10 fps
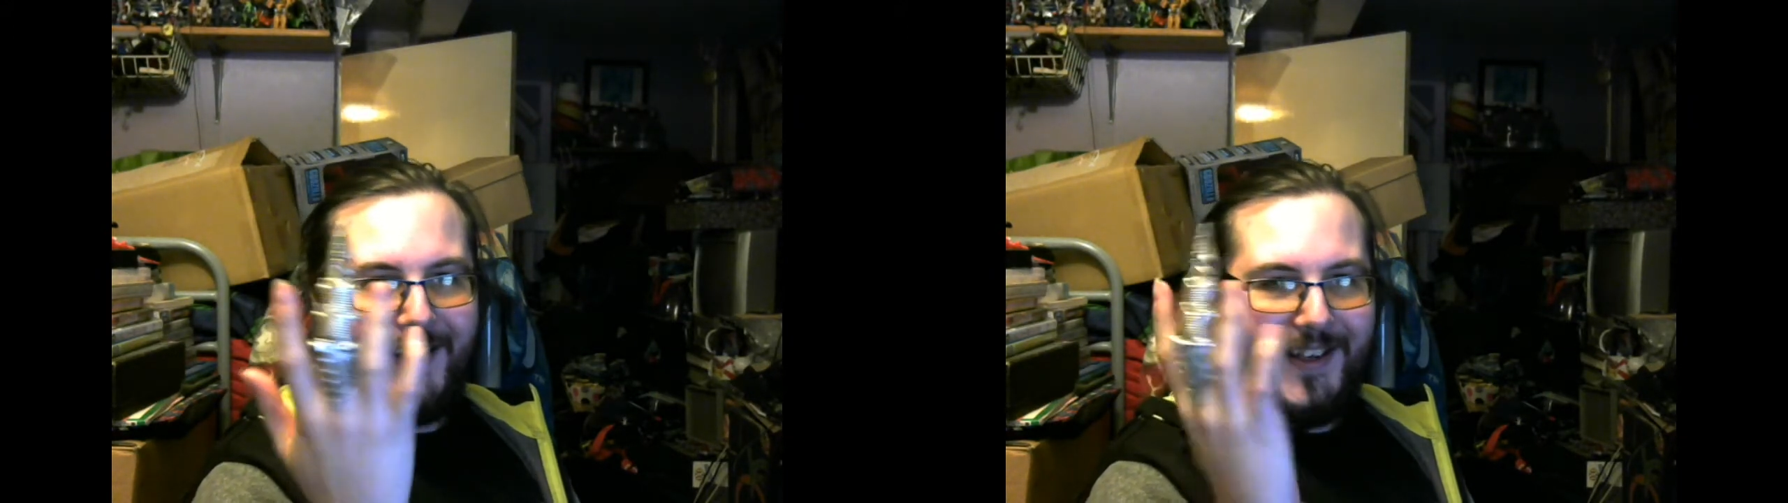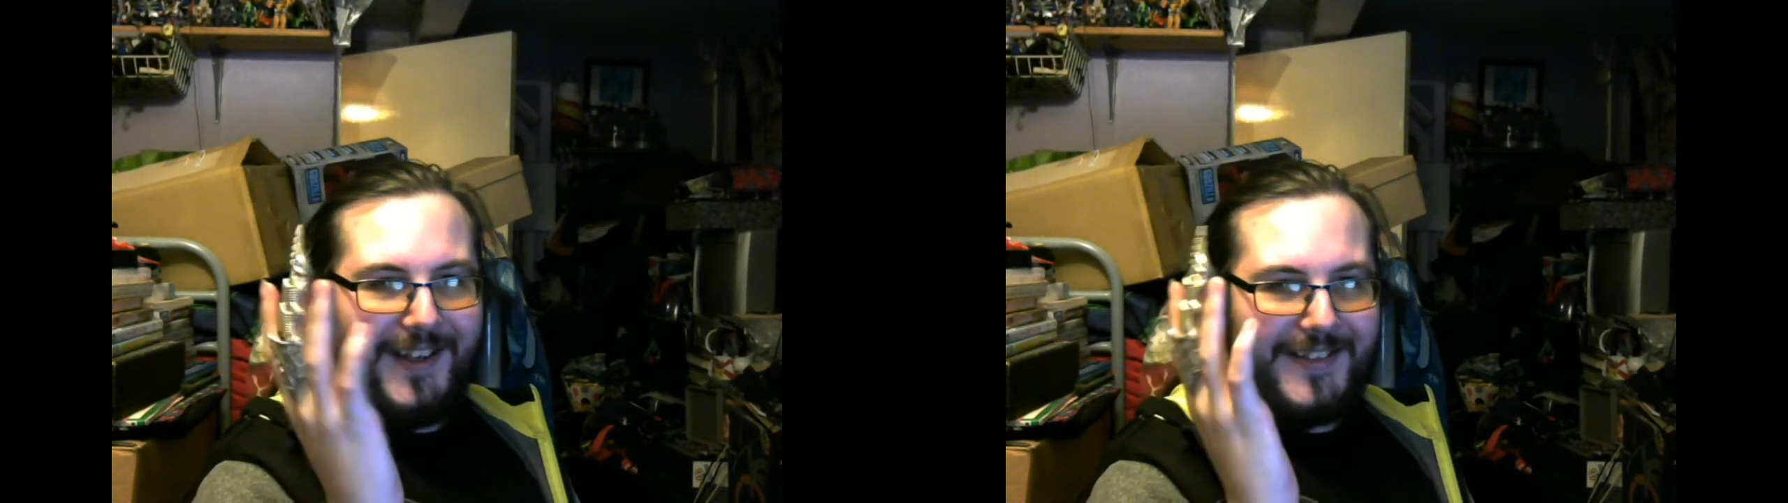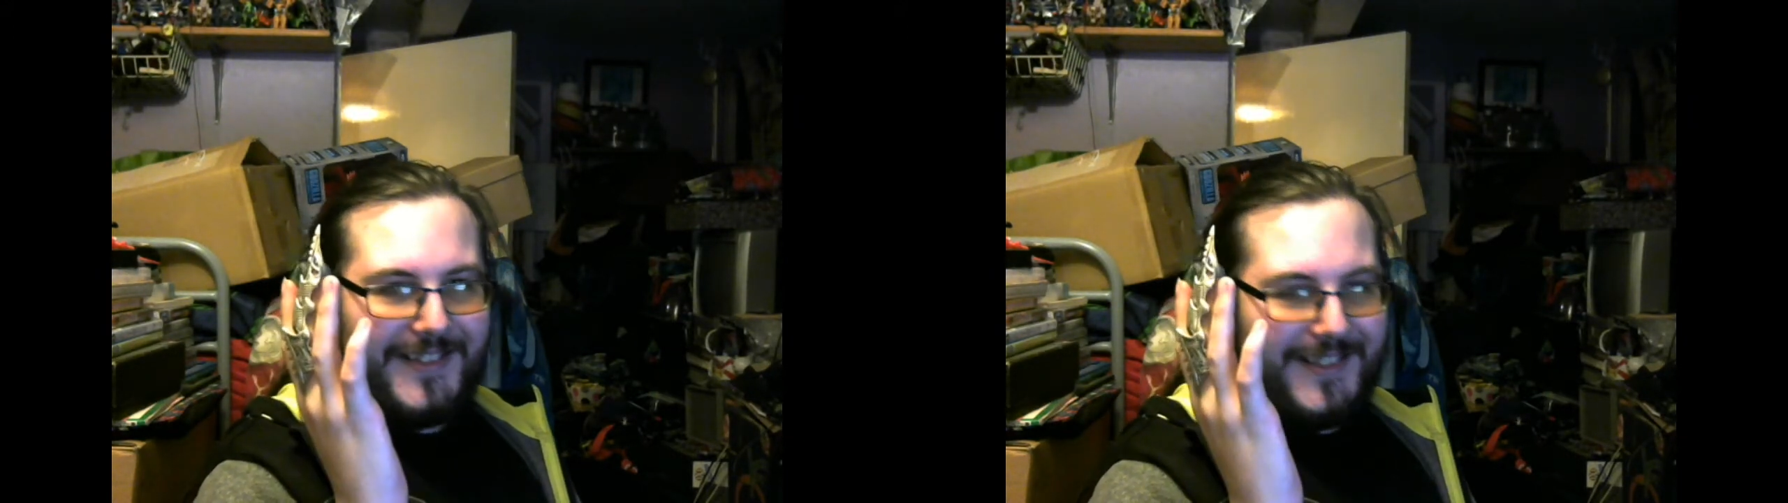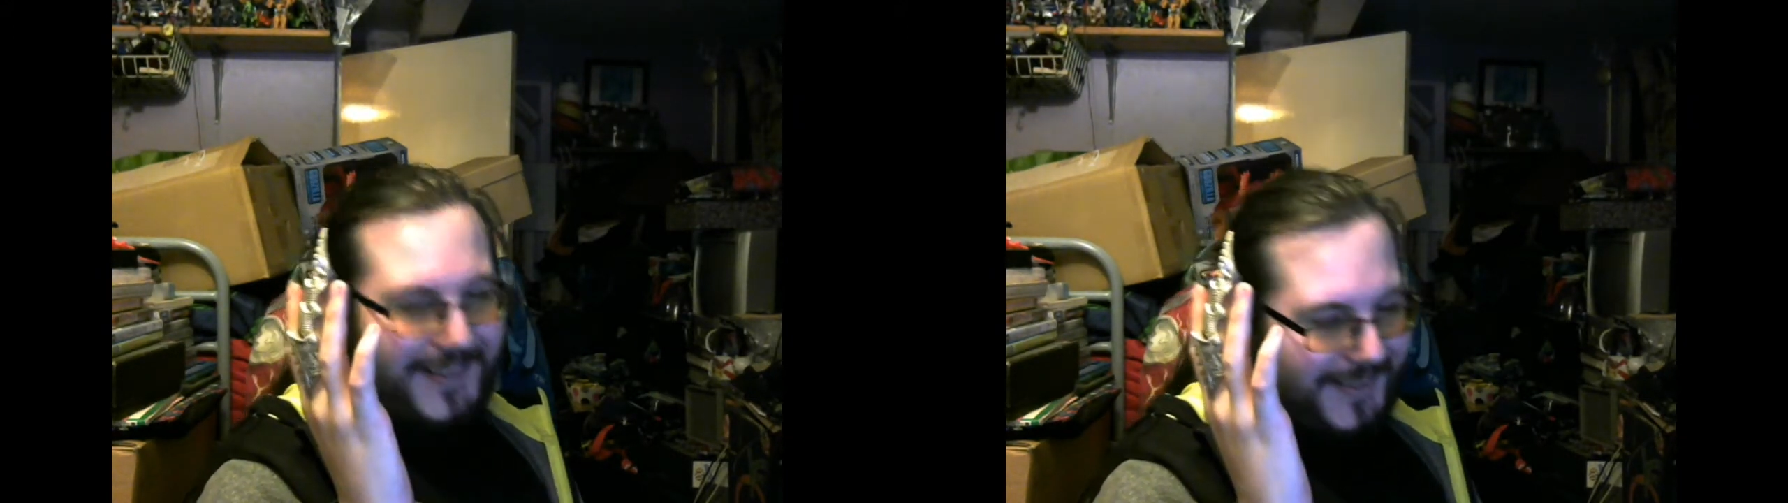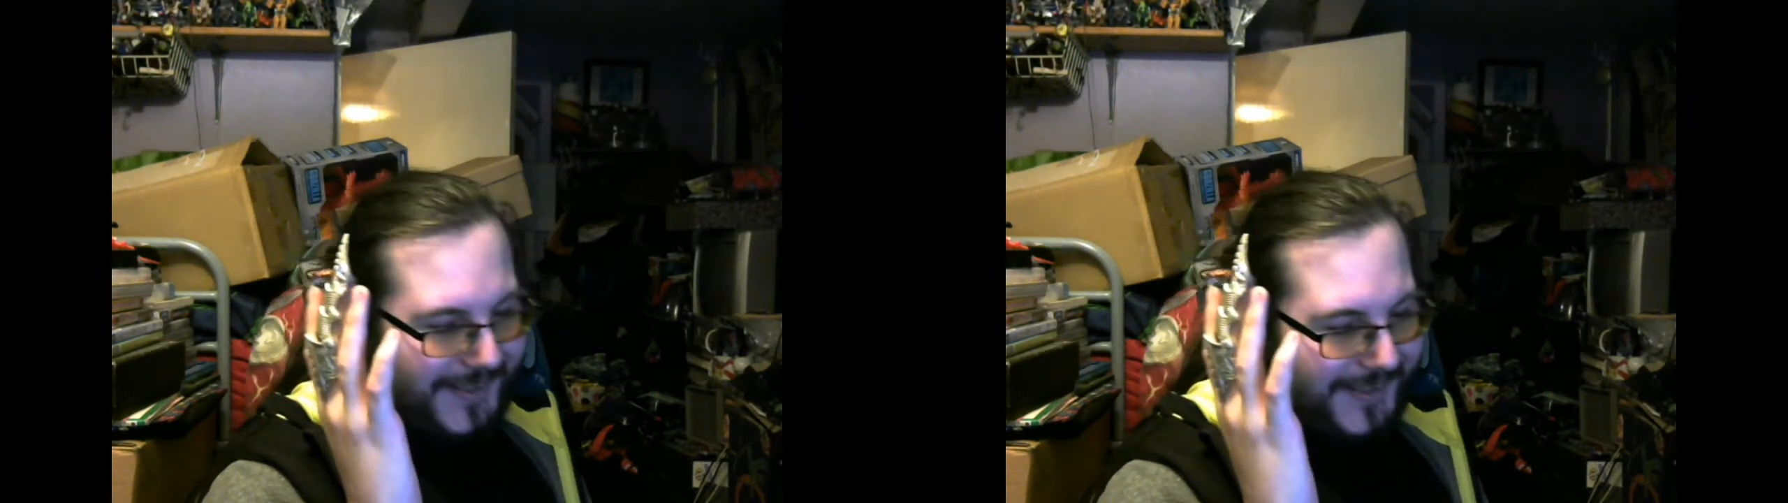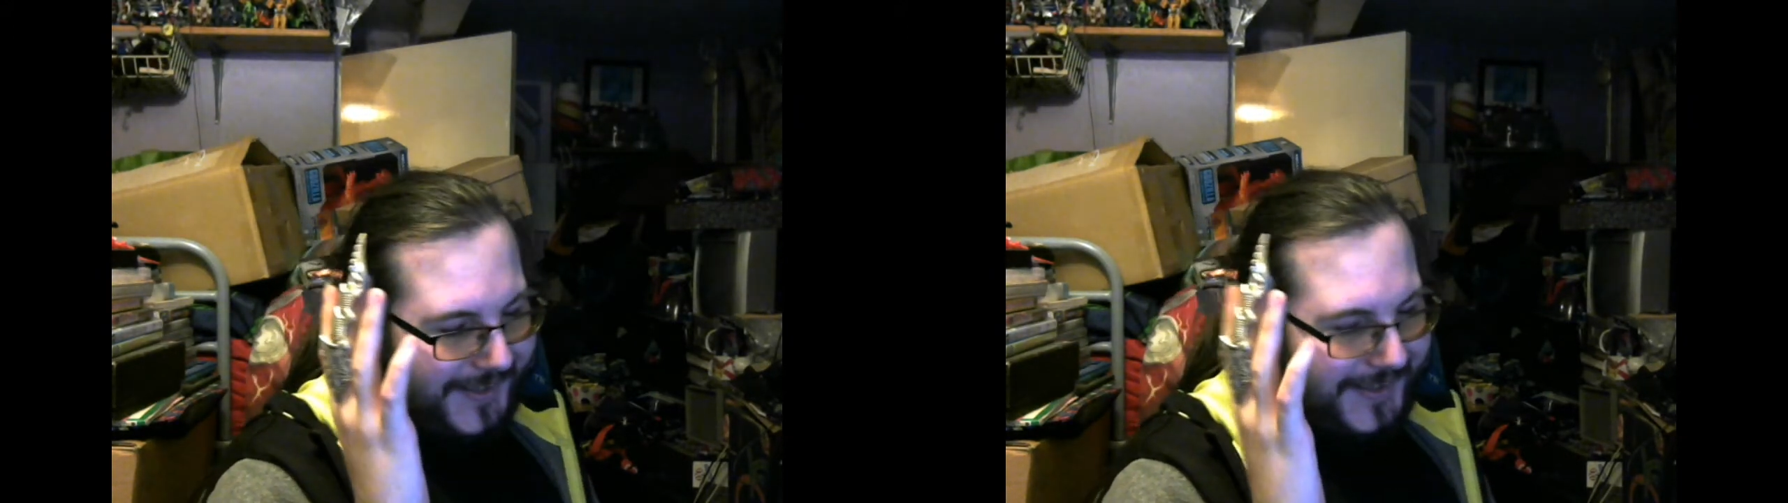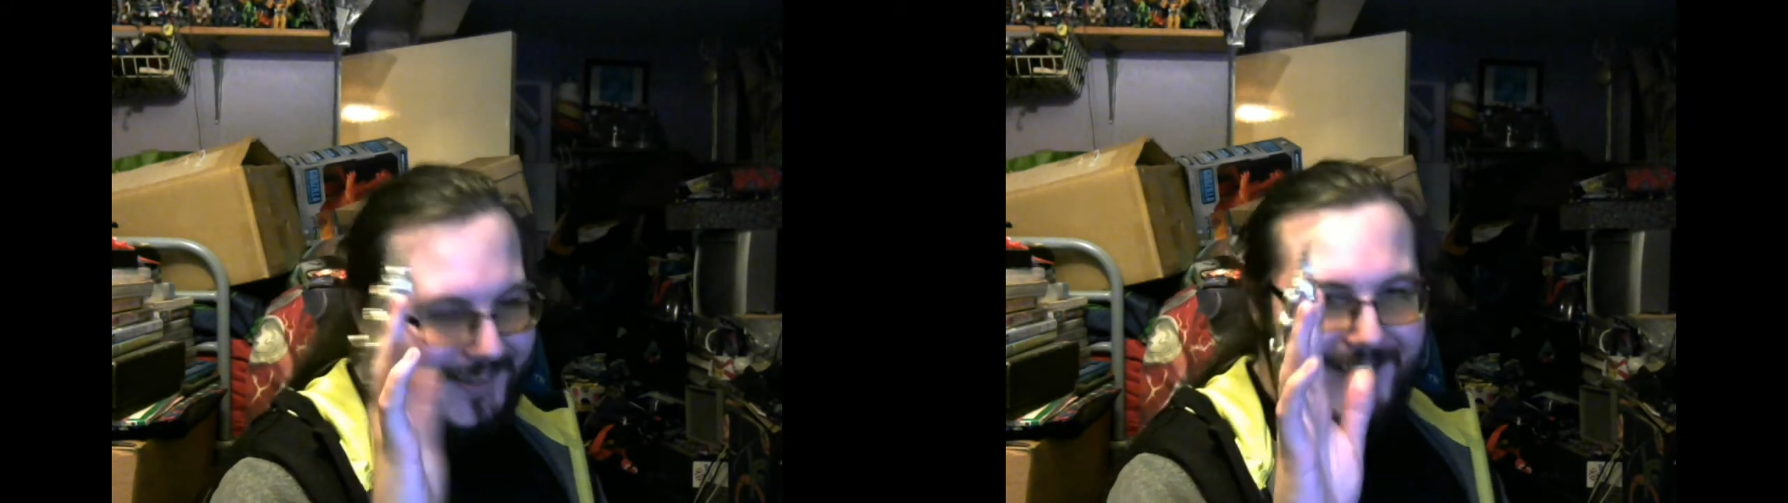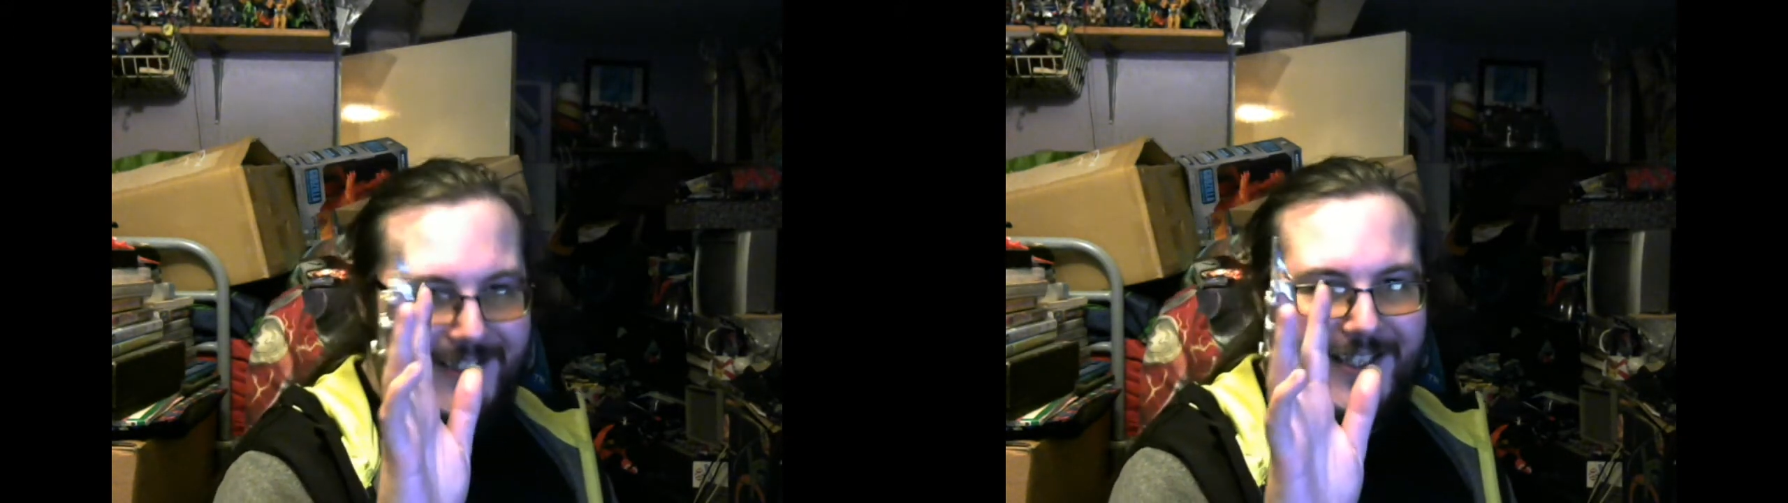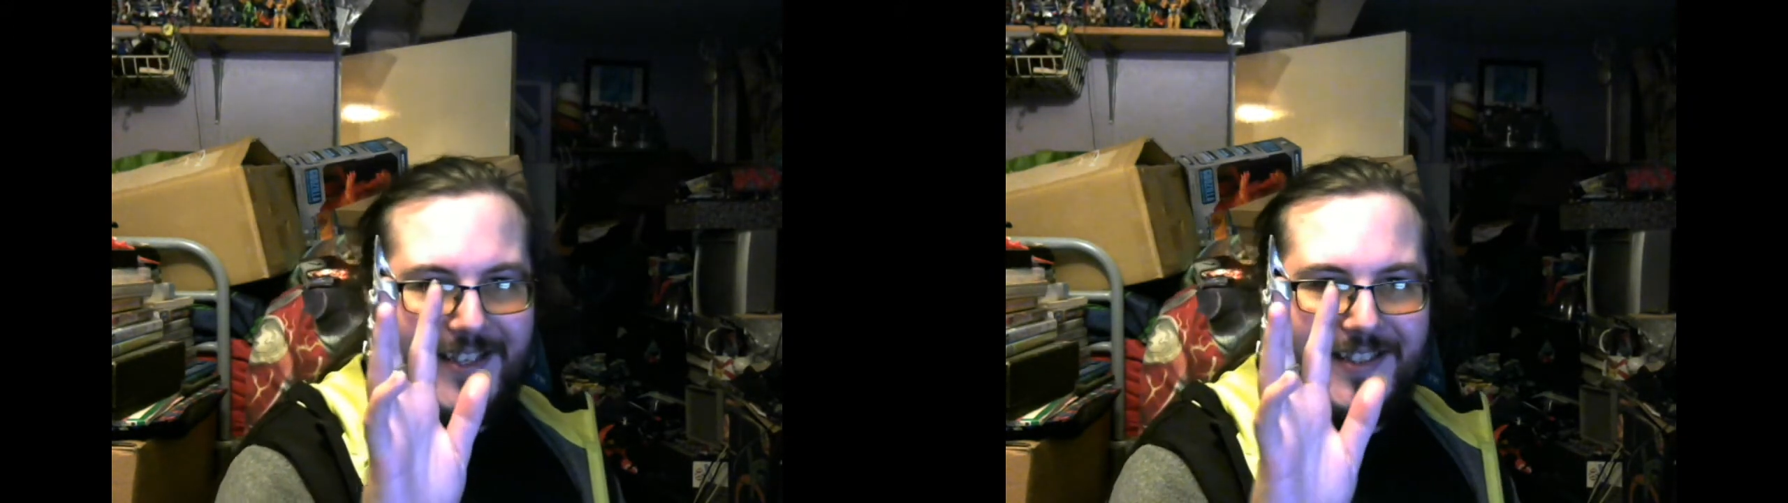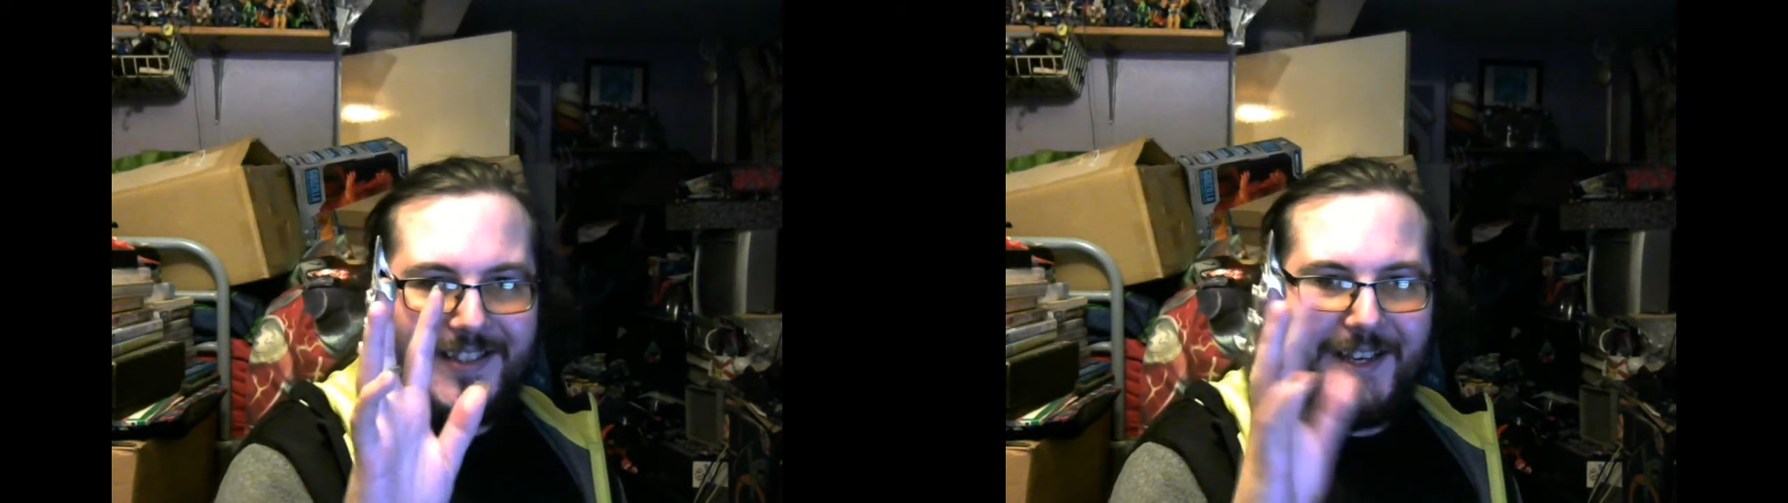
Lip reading: It's just